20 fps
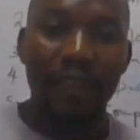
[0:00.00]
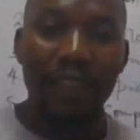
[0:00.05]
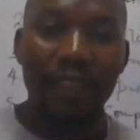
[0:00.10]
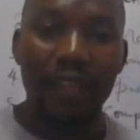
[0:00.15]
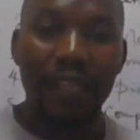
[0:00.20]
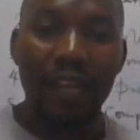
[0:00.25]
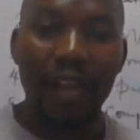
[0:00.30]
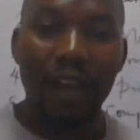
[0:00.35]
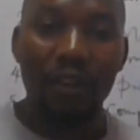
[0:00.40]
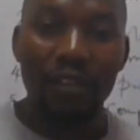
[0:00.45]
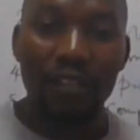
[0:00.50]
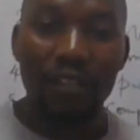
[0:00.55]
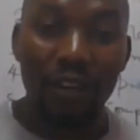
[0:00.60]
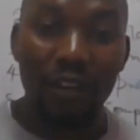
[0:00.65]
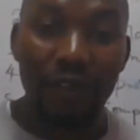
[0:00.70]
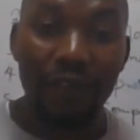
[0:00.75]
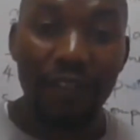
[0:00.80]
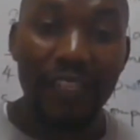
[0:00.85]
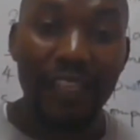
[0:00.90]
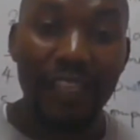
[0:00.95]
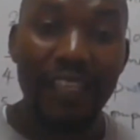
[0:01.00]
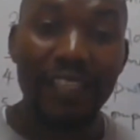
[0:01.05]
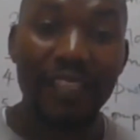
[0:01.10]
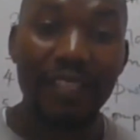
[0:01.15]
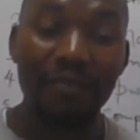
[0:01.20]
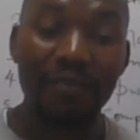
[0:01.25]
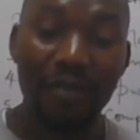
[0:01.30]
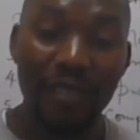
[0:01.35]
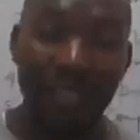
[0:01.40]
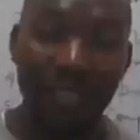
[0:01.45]
The ground, or even
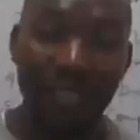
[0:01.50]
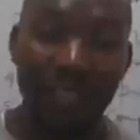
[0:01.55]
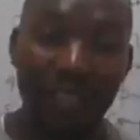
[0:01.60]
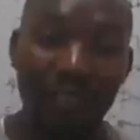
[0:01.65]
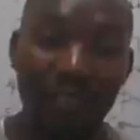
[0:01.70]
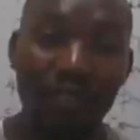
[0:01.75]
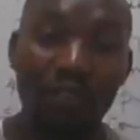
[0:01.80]
KCB,